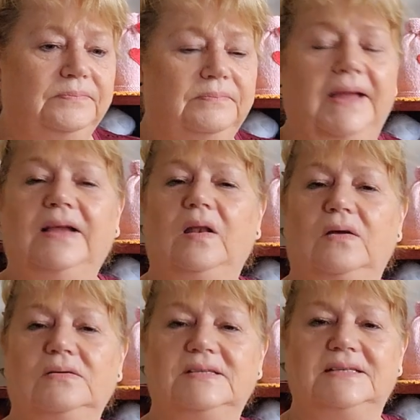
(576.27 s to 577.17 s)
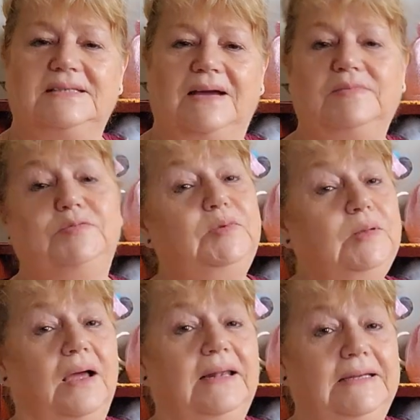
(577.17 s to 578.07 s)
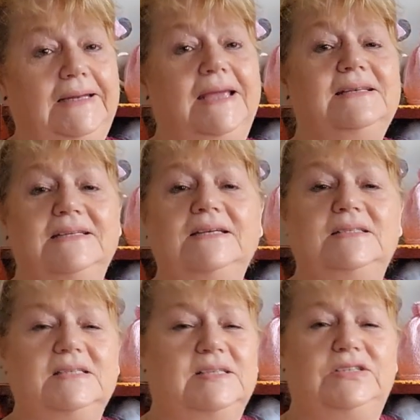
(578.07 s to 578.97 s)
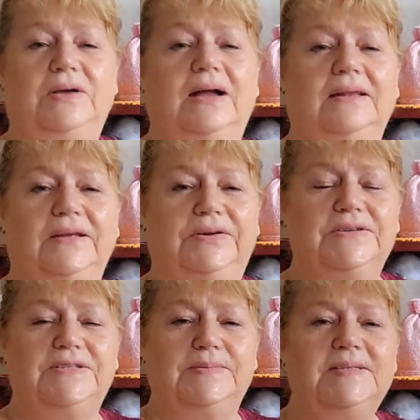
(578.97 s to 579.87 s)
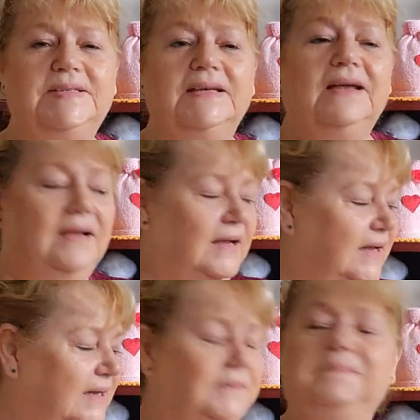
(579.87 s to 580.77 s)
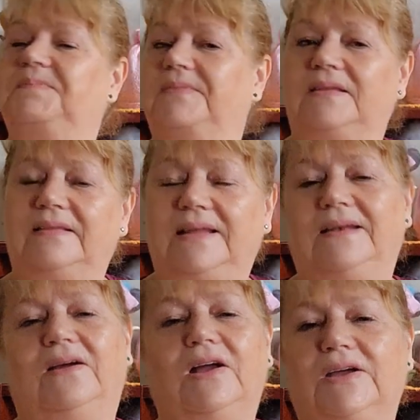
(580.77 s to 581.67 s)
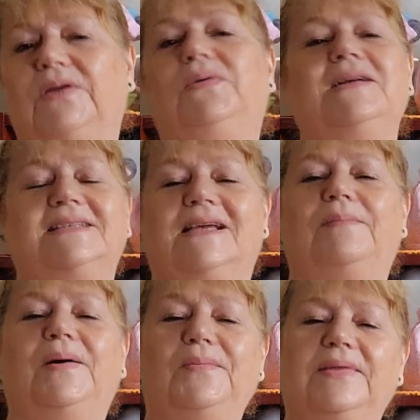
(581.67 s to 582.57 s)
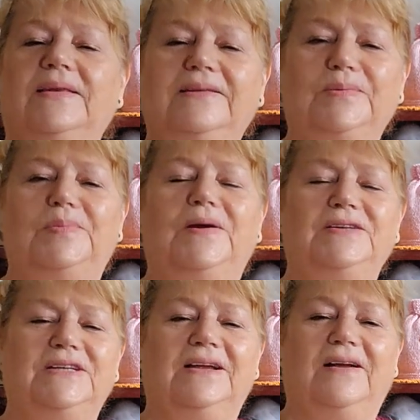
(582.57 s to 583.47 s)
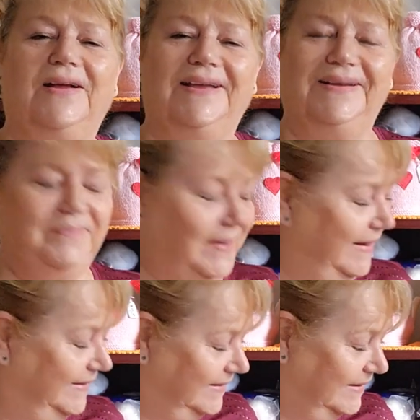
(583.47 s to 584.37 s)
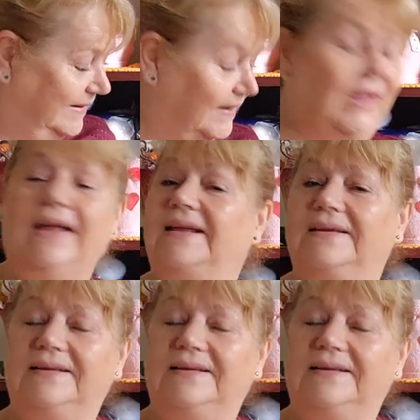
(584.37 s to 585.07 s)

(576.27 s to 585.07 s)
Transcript: make-alongs adaptable like Lynette did, just do Ugly Christmas, then I can always come up with a little project I can make, like